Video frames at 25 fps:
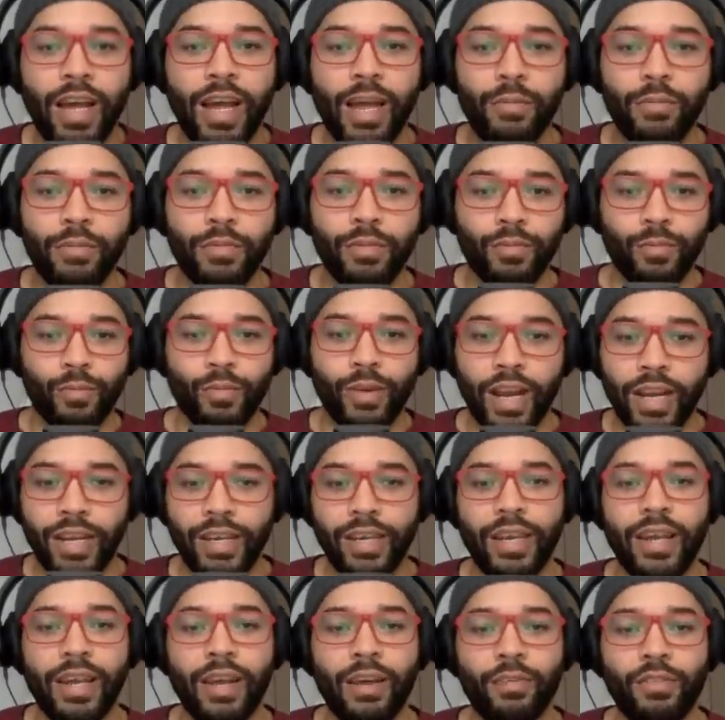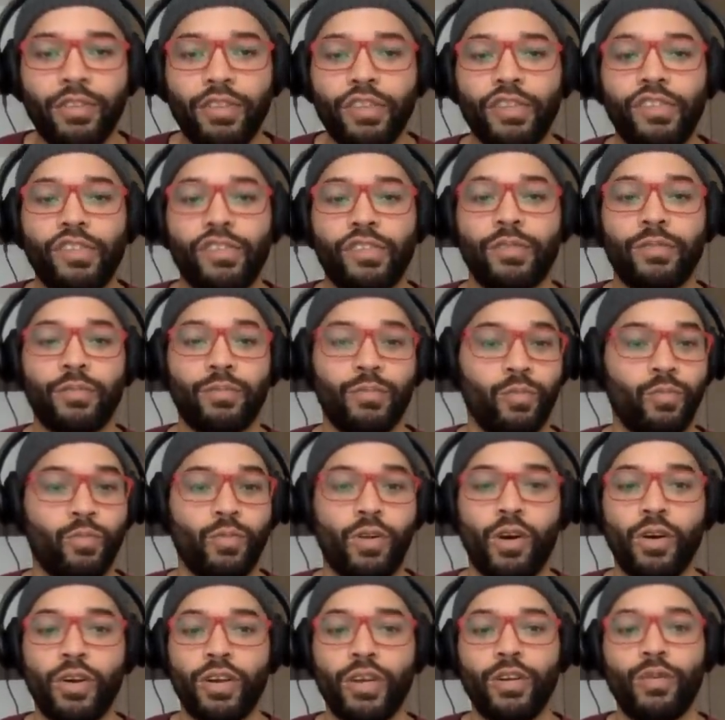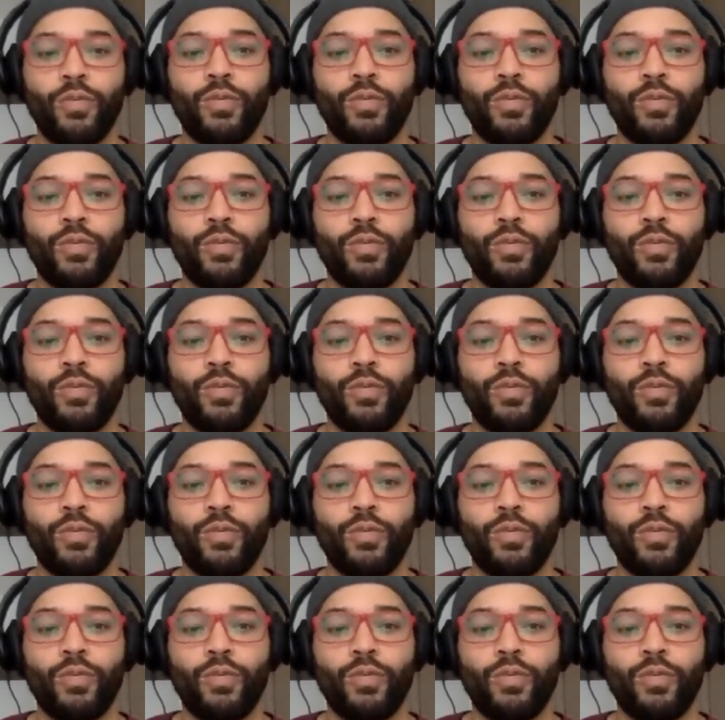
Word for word: I'm right now just walking